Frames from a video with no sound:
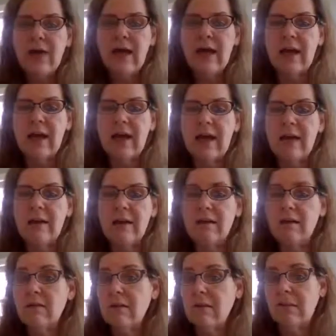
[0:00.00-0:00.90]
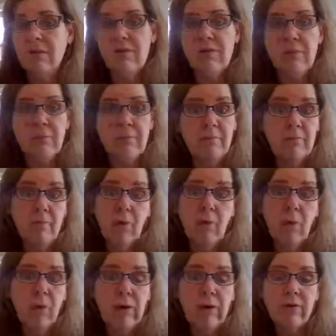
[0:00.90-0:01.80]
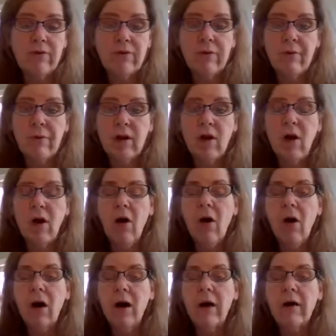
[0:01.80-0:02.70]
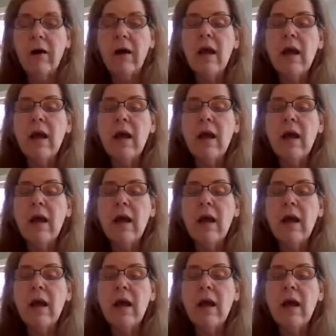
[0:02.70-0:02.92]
and there was some oil from the car.